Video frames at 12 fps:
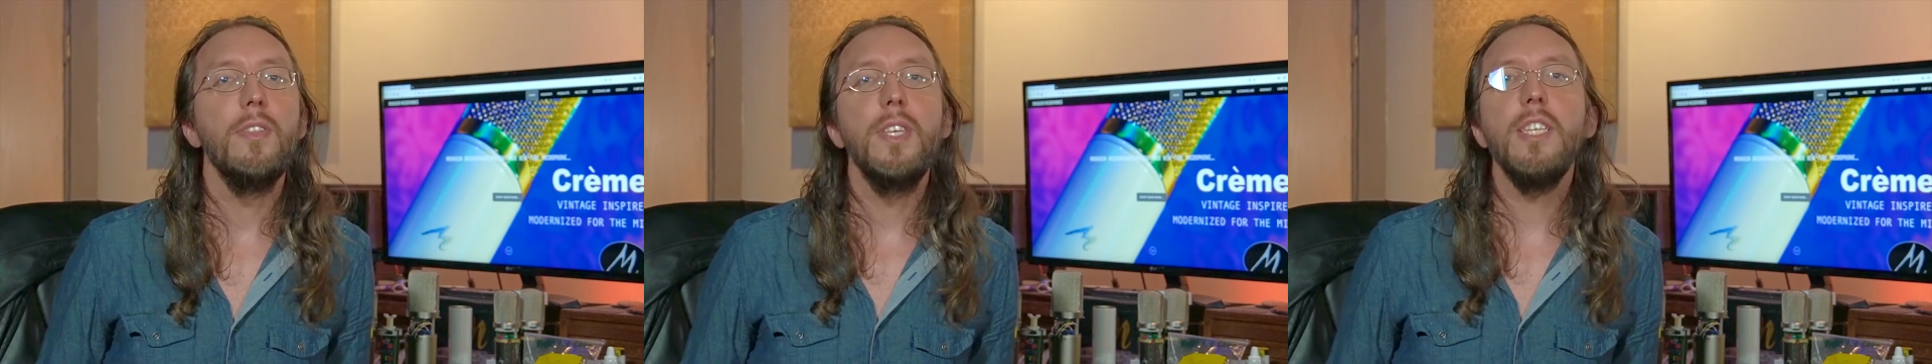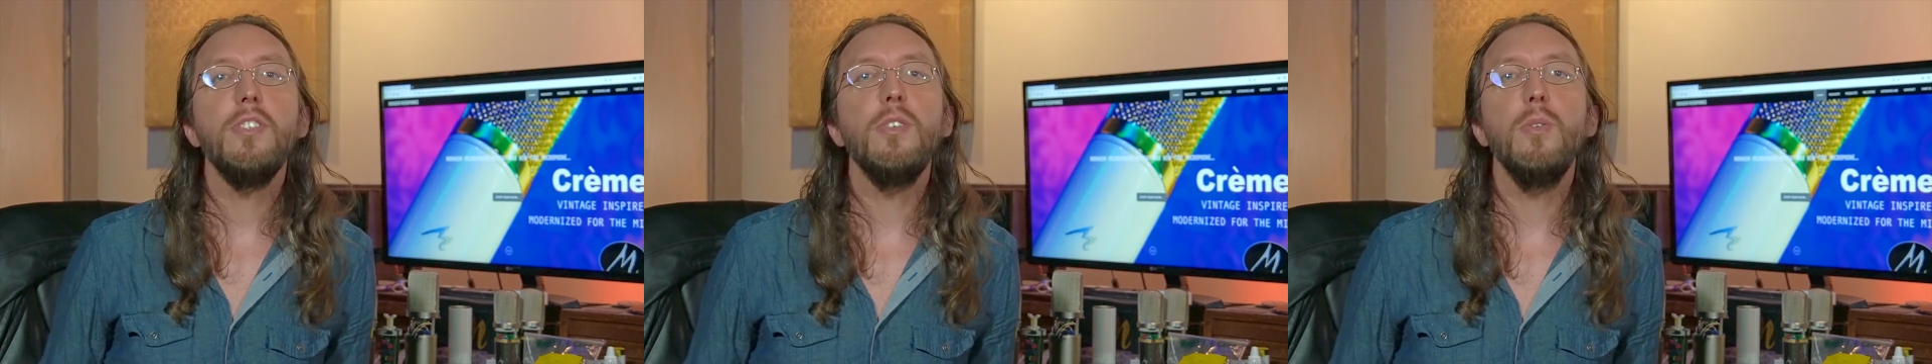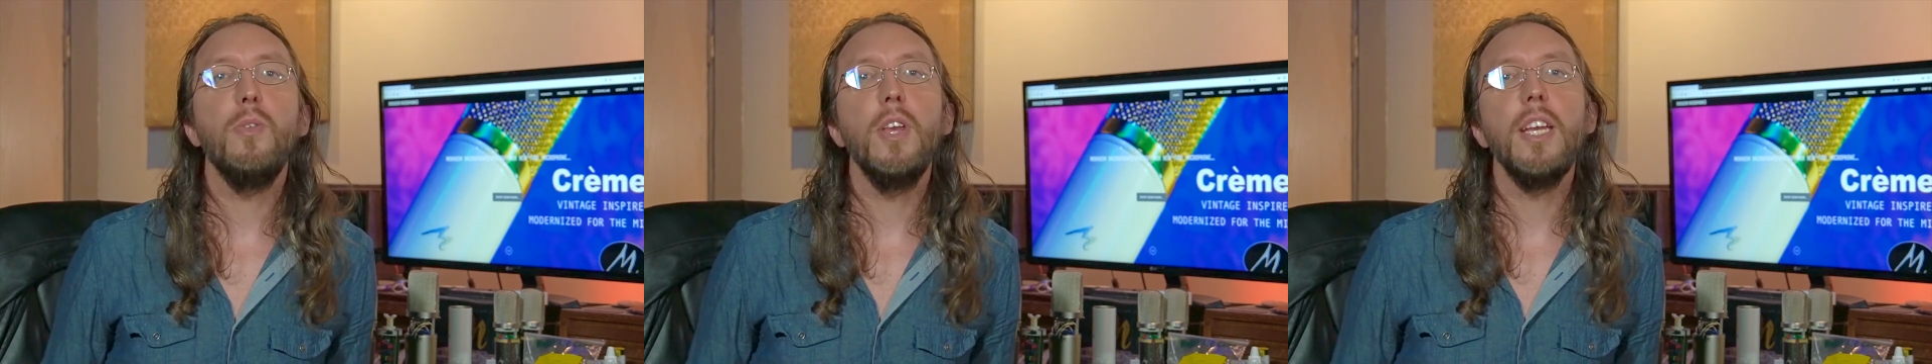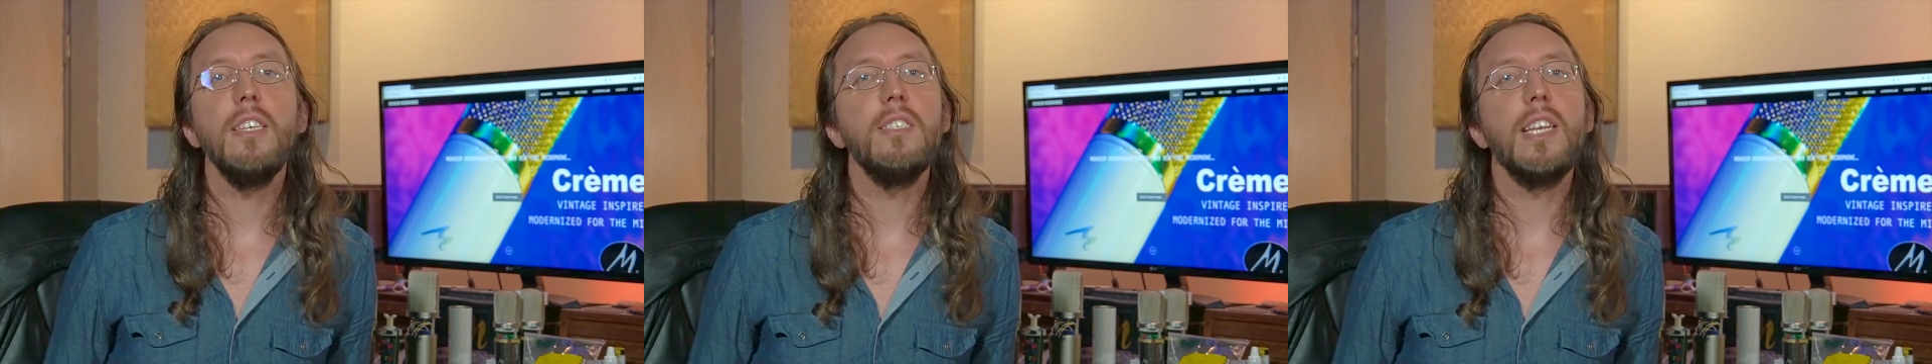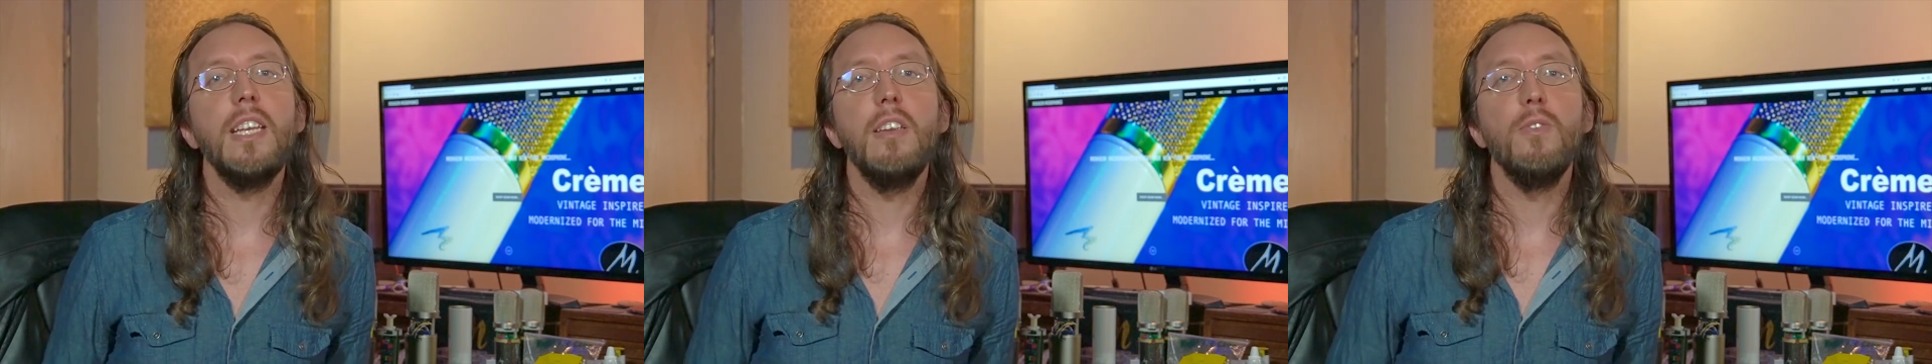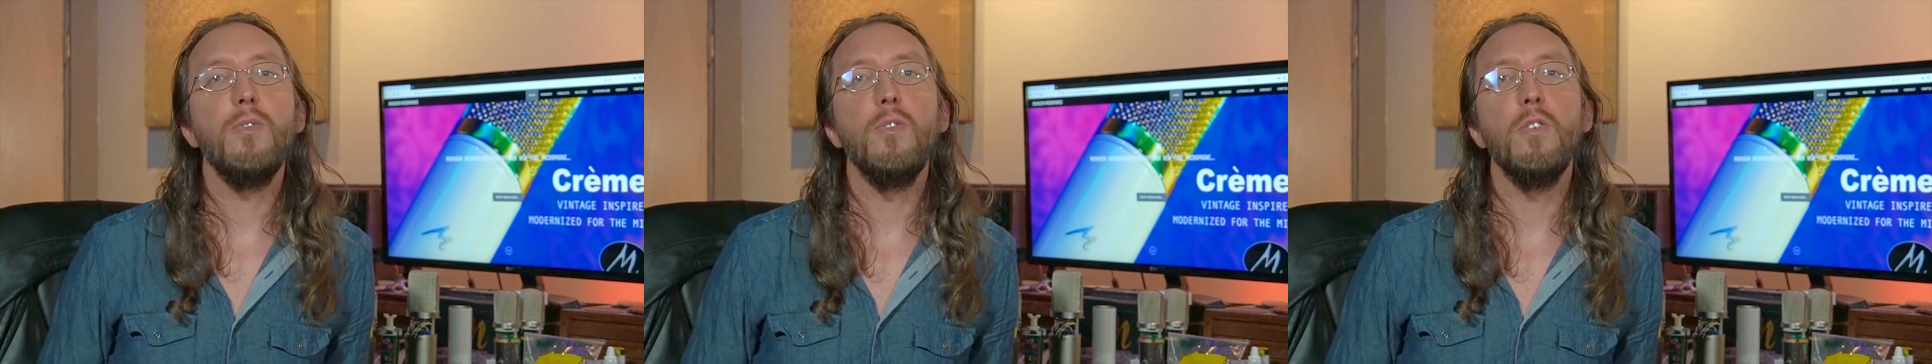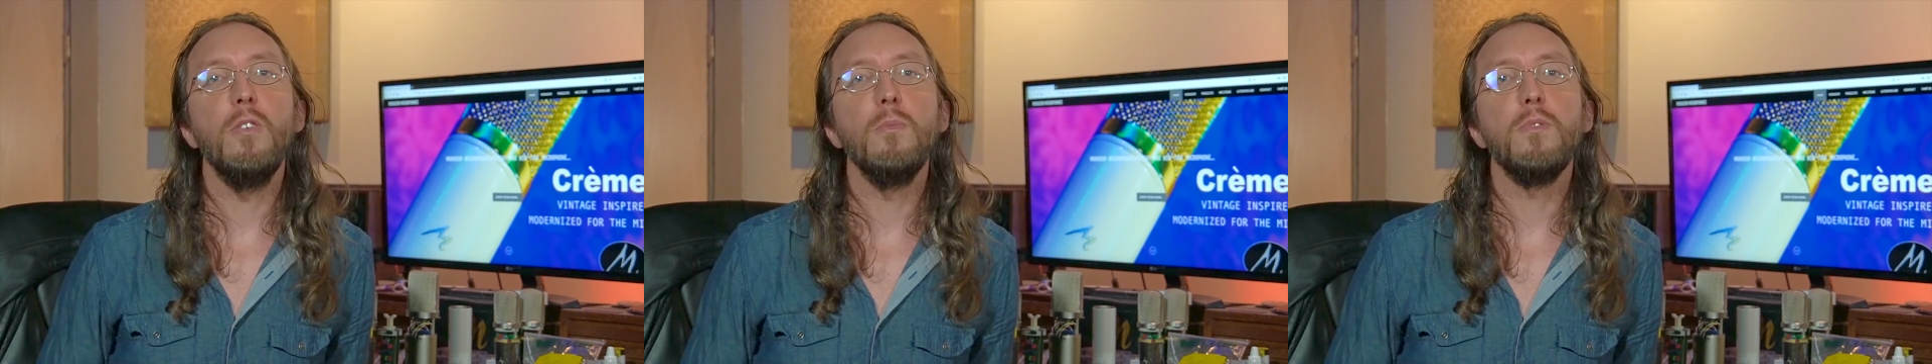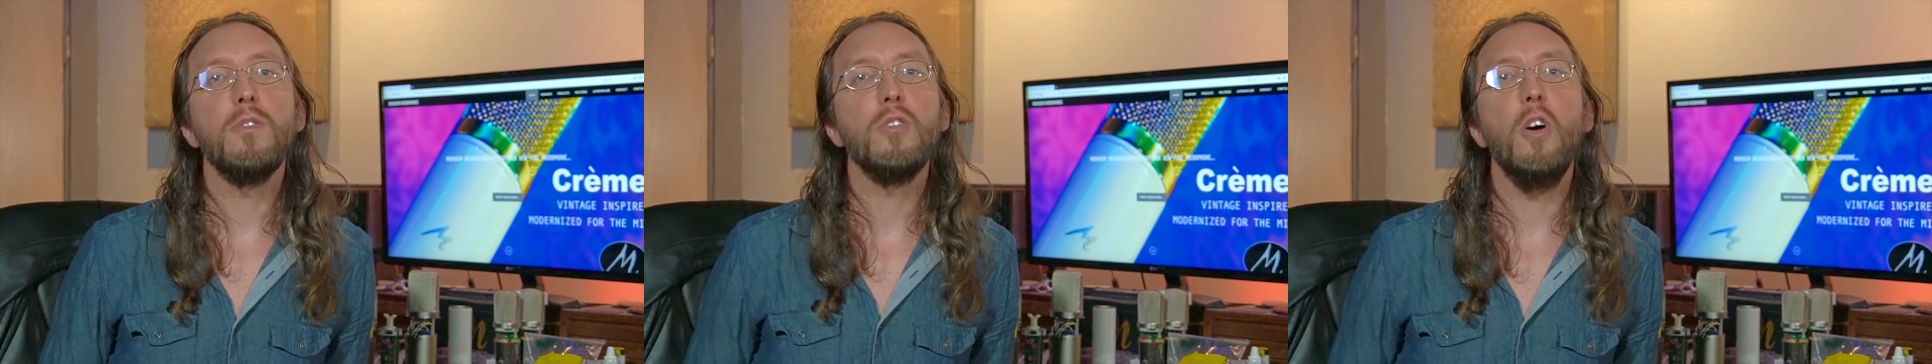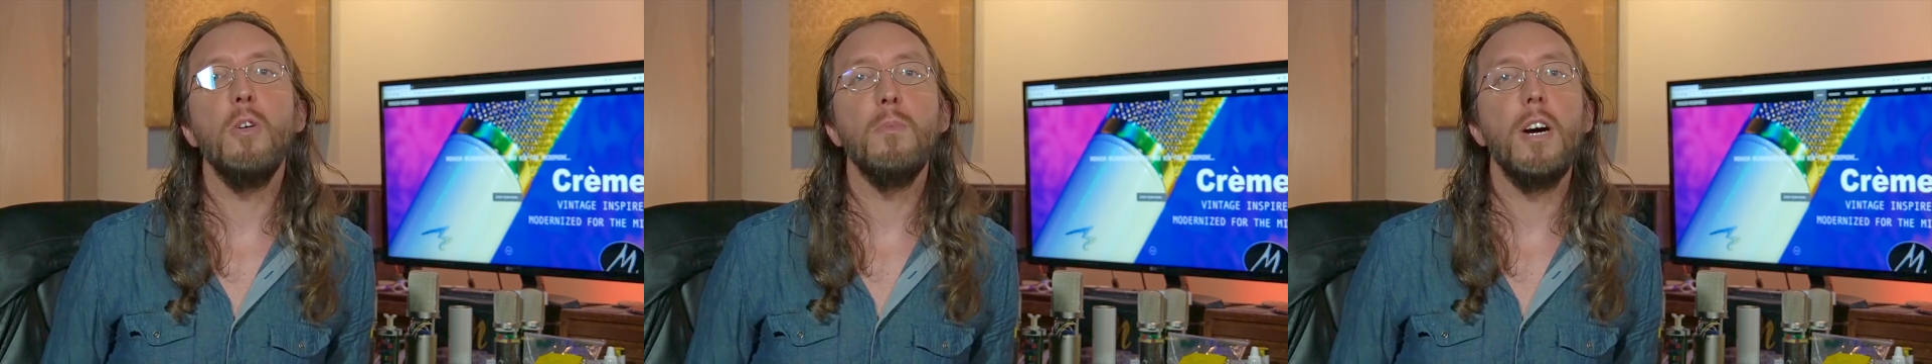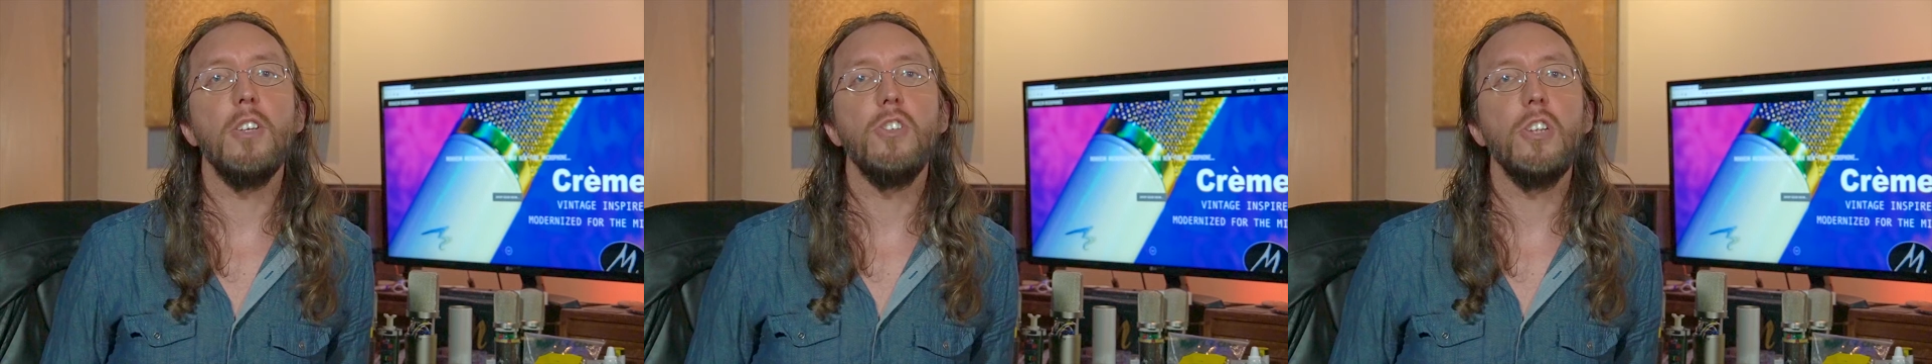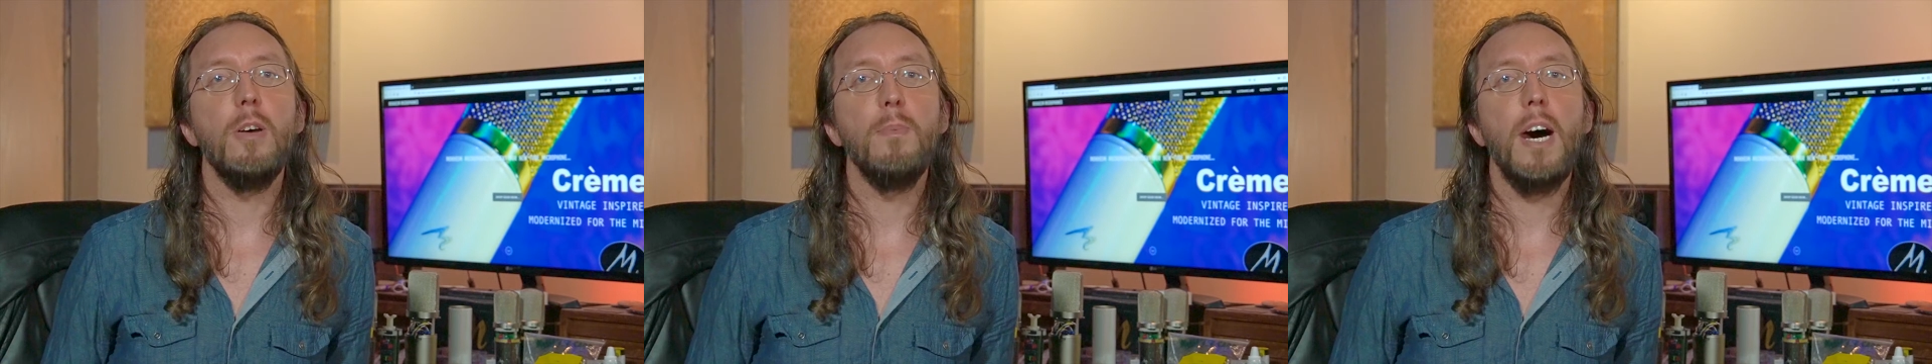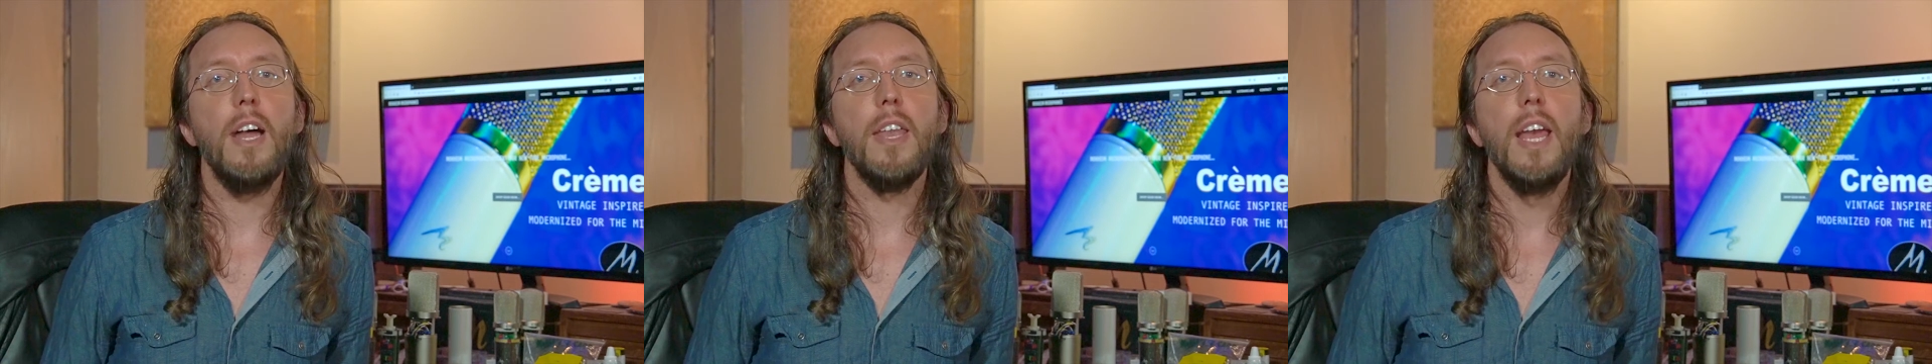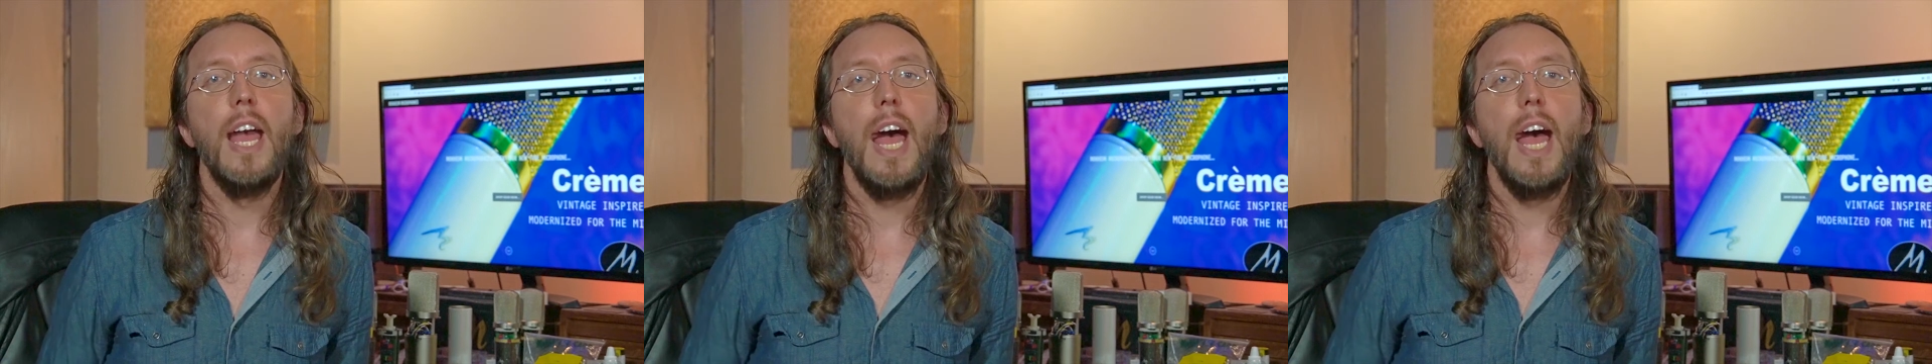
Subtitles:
These two things can inform so much about